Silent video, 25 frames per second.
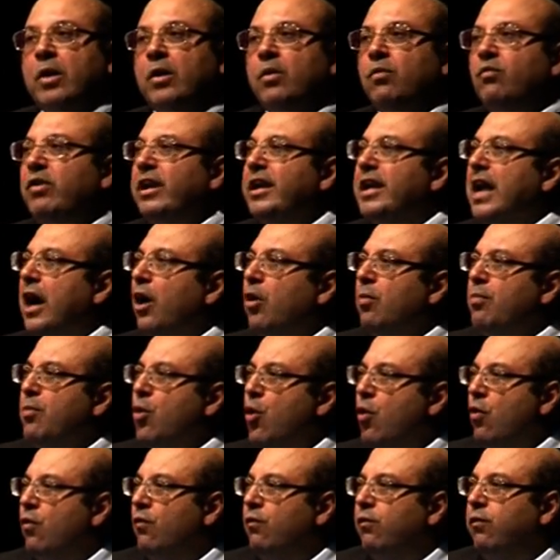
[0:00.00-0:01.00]
We now
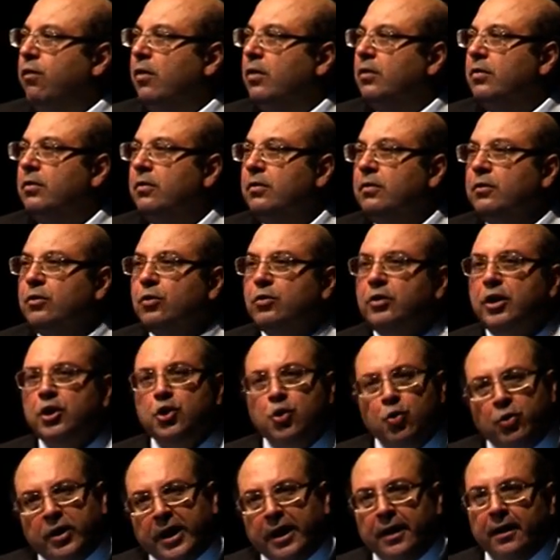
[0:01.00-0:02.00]
move to the
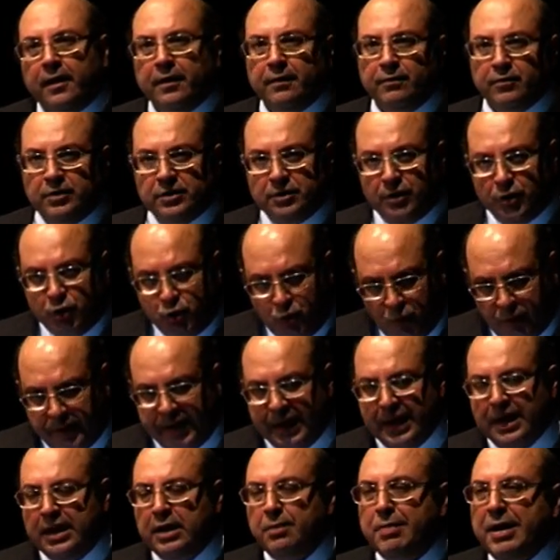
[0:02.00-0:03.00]
UK. Was the UK
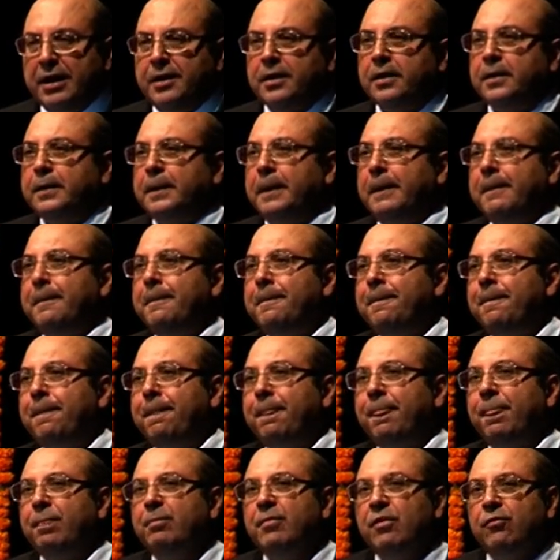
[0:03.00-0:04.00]
any better
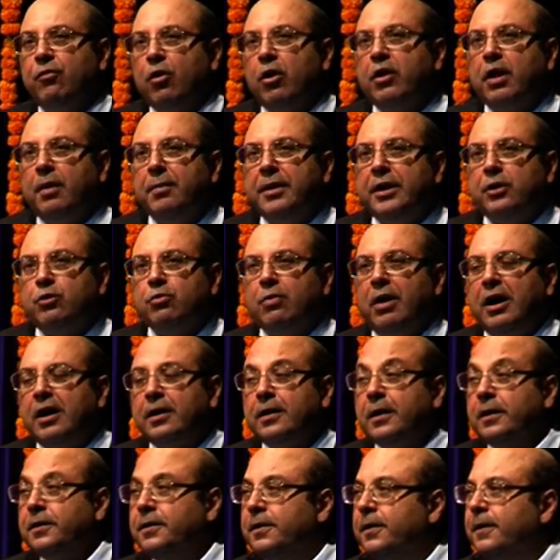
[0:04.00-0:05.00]
before coming to our
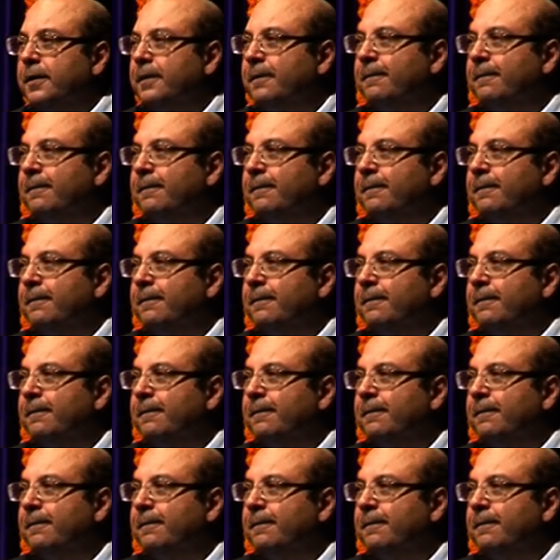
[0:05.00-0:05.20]
country?